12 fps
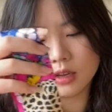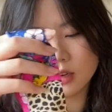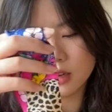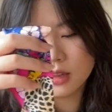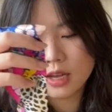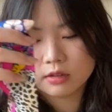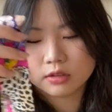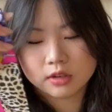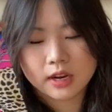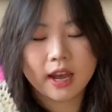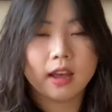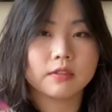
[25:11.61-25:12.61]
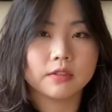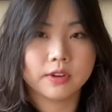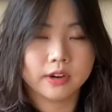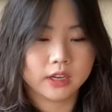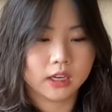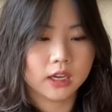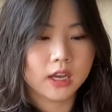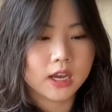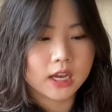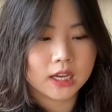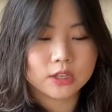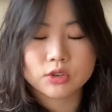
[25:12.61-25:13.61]
allows you to have a very
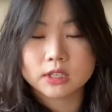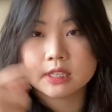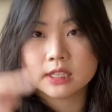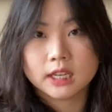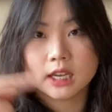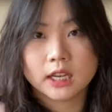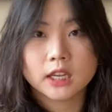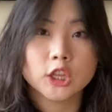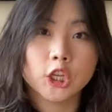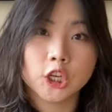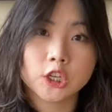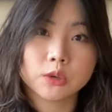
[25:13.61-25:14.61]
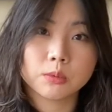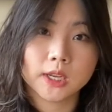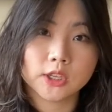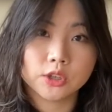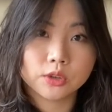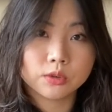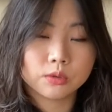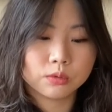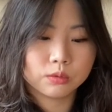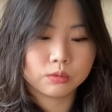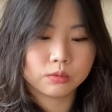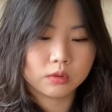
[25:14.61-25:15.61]
interesting look when
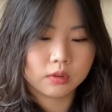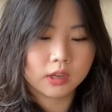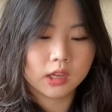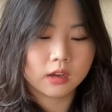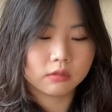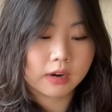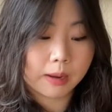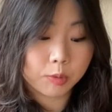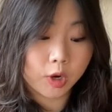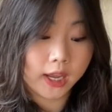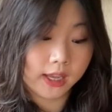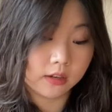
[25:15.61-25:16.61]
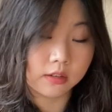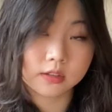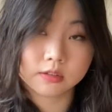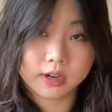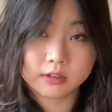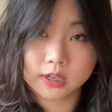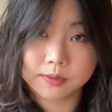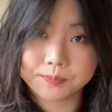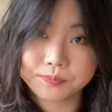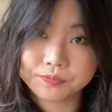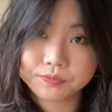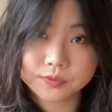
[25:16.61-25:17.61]
you wrap your handles around it.
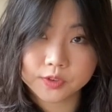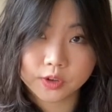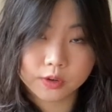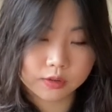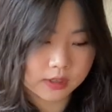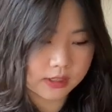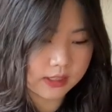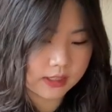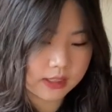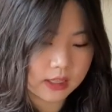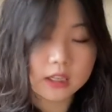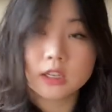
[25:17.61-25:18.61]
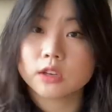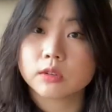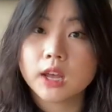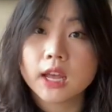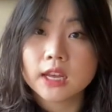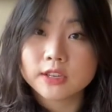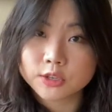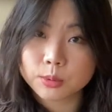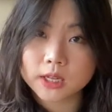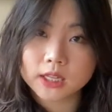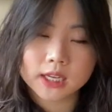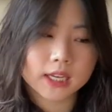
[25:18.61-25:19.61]
So this is the new
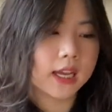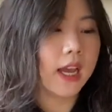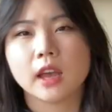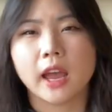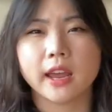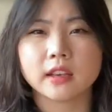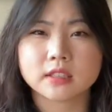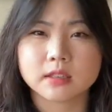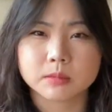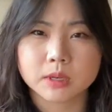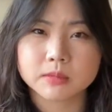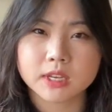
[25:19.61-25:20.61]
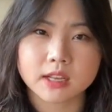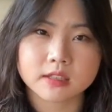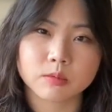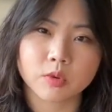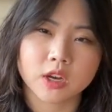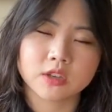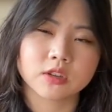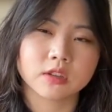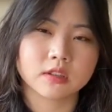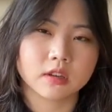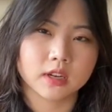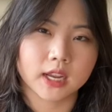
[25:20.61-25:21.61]
twilly. I sometimes get some questions
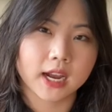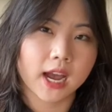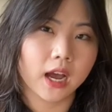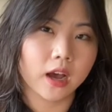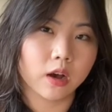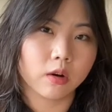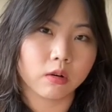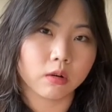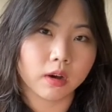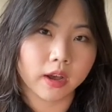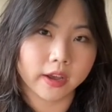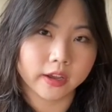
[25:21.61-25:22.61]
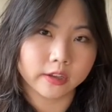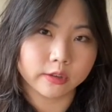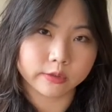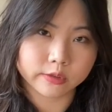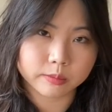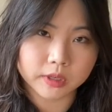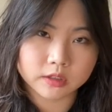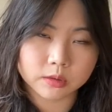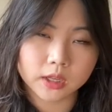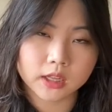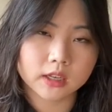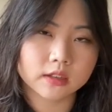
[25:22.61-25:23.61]
on like how I use my
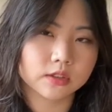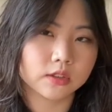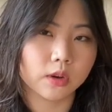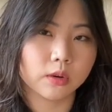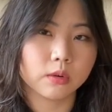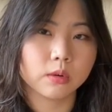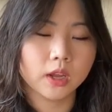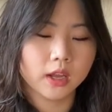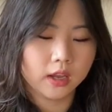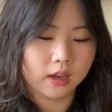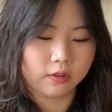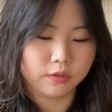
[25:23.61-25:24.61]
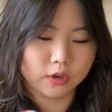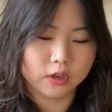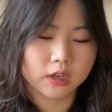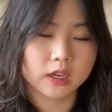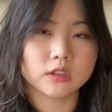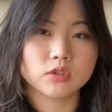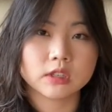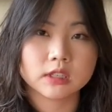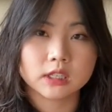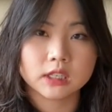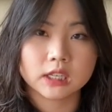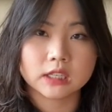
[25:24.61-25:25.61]
twillies. So if you're
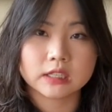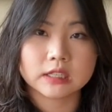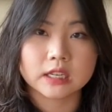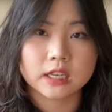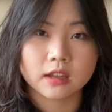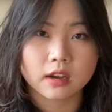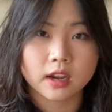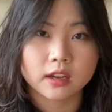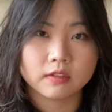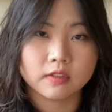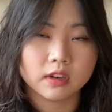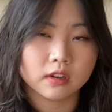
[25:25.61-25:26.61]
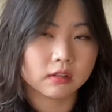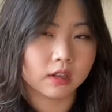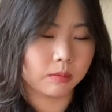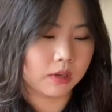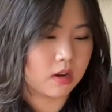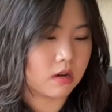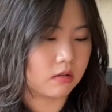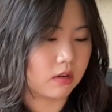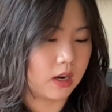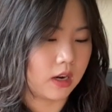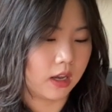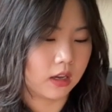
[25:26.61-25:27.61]
interested in seeing that kind of video, let me know
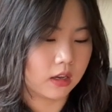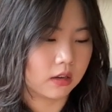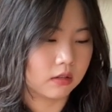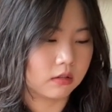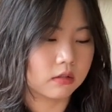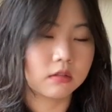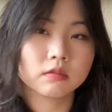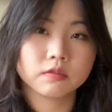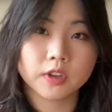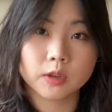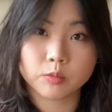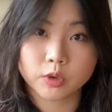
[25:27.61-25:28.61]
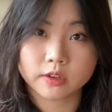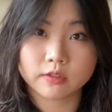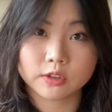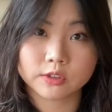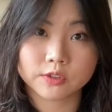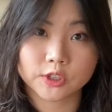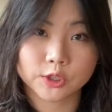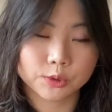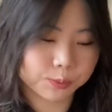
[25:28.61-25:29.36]
and I can film one of those for you.